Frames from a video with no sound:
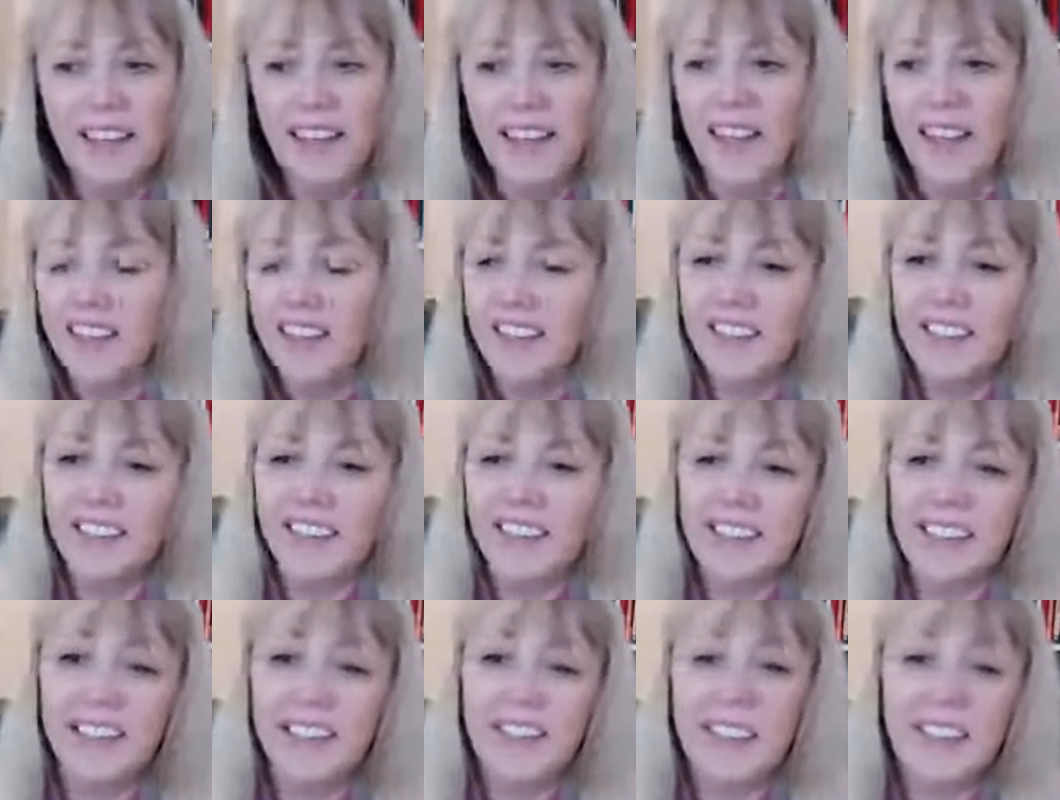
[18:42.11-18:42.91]
And
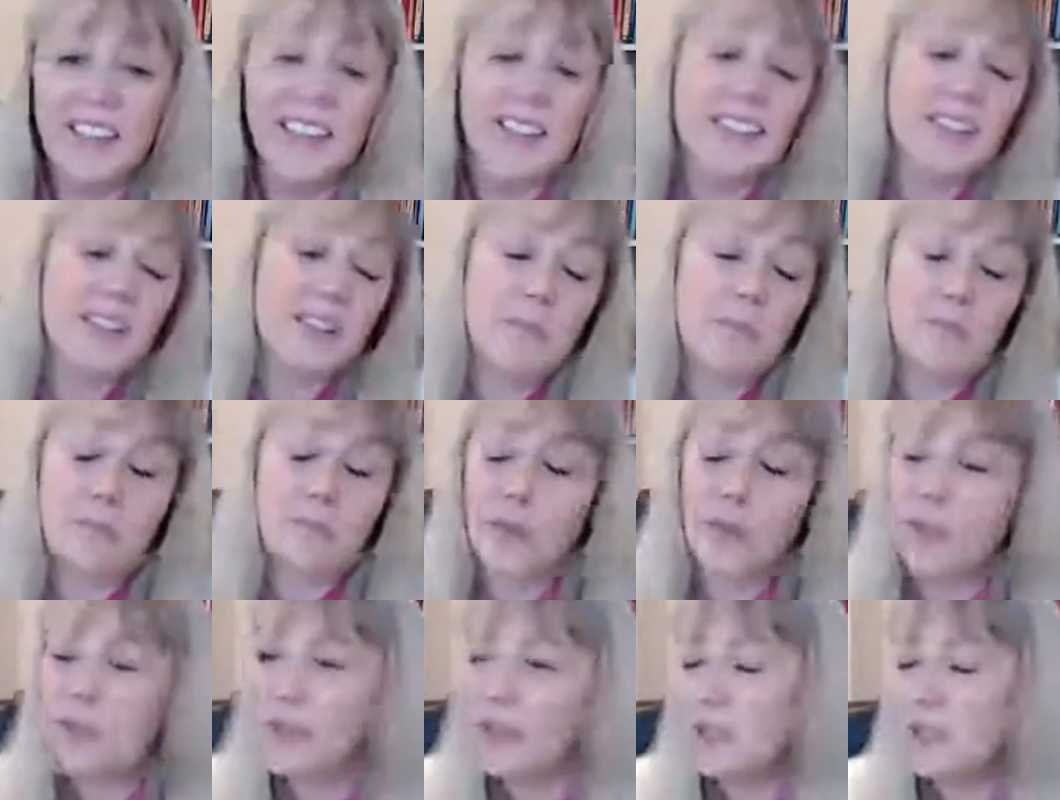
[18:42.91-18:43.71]
it is, at some
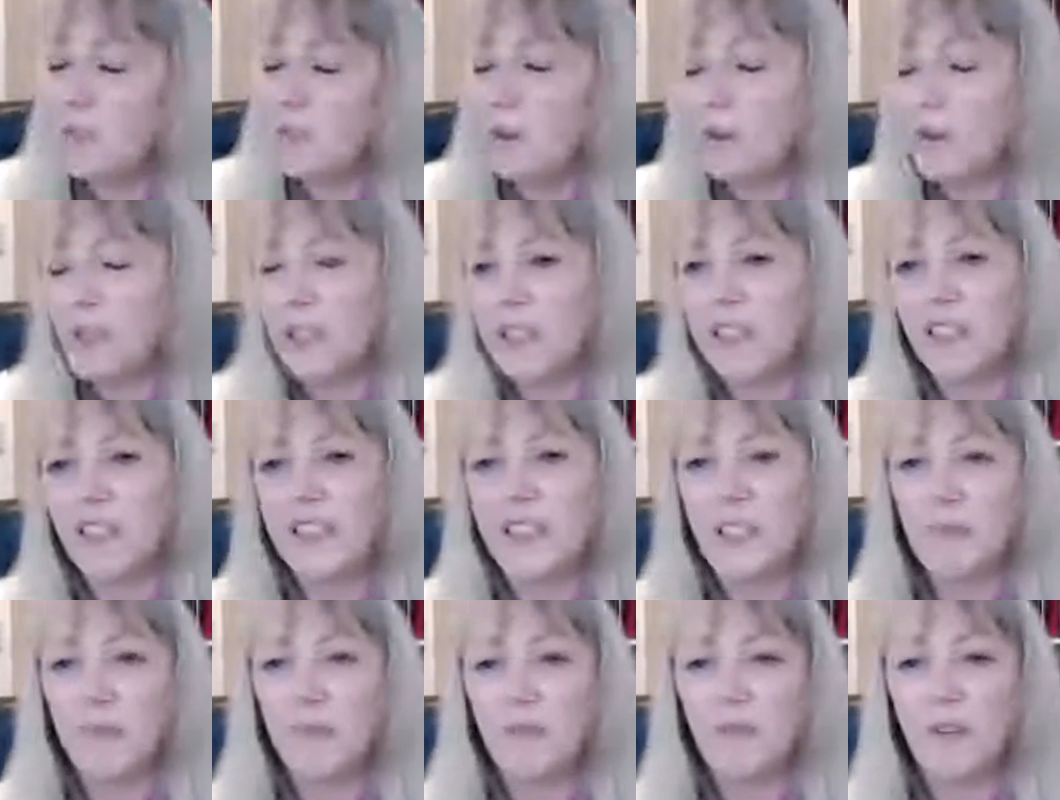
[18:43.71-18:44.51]
point, I suppose it's a
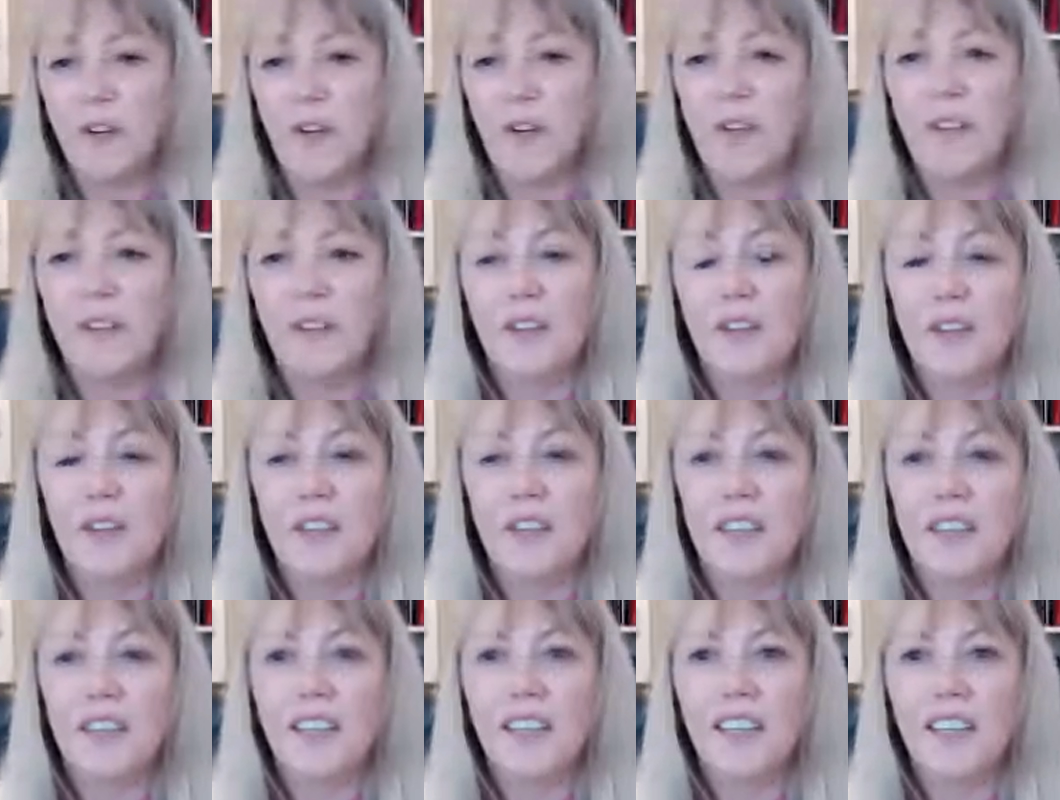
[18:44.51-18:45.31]
leap of faith,
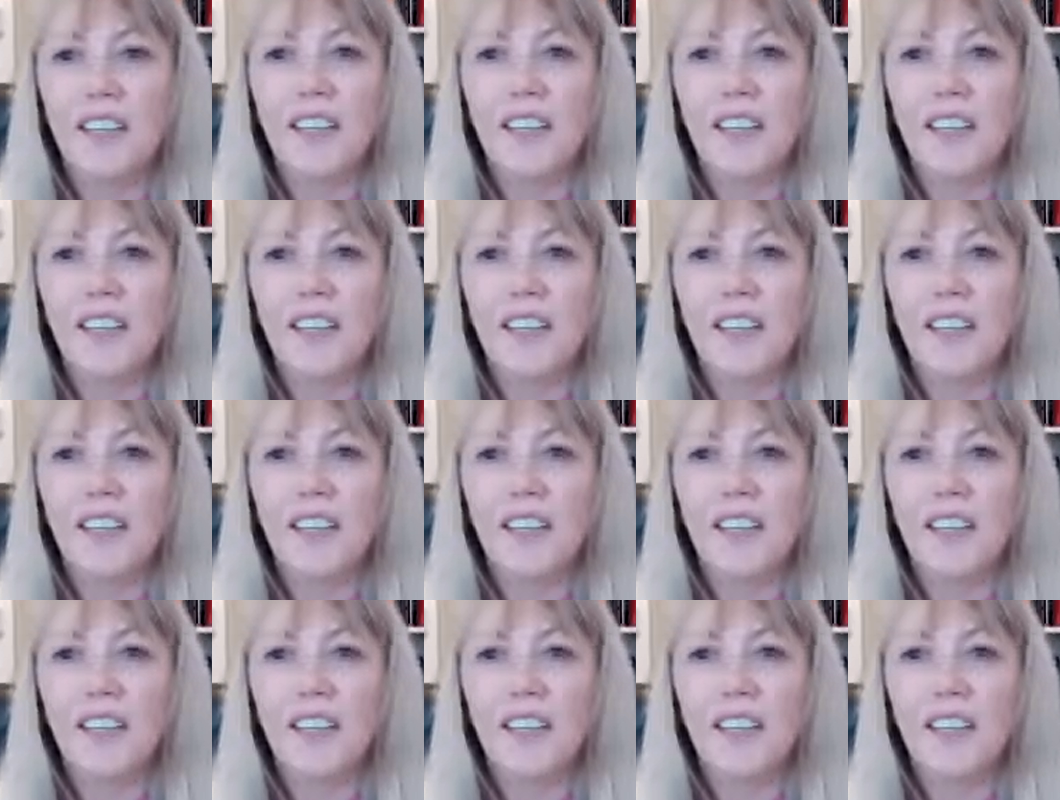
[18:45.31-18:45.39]
and